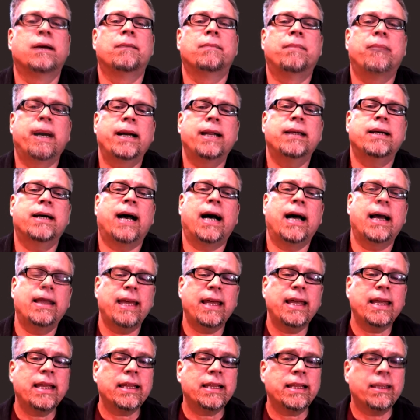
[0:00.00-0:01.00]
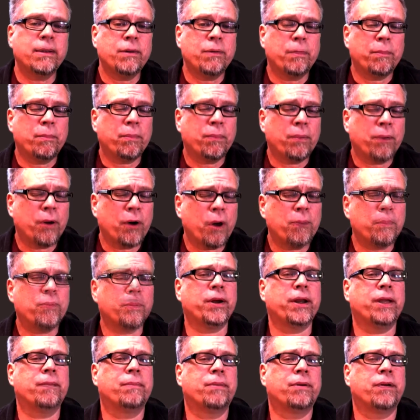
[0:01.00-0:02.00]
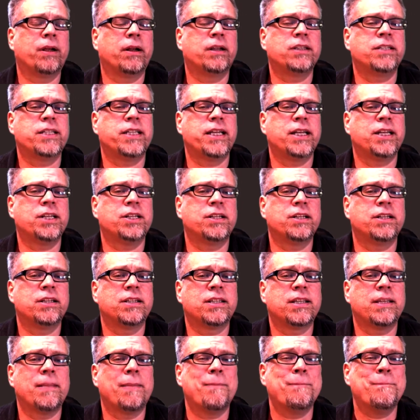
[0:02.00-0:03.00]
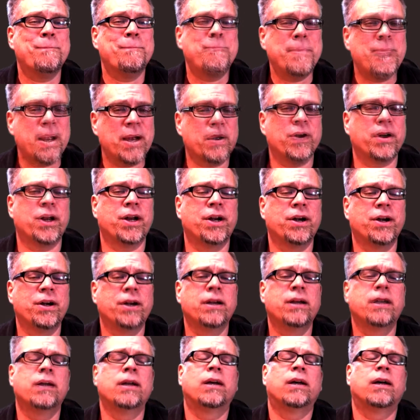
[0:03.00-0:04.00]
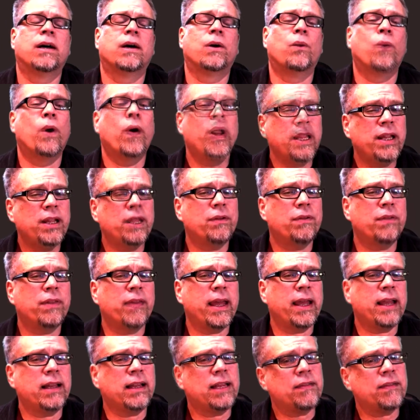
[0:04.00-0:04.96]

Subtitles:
But I think the appropriate pronunciation is Submariner. What do you think?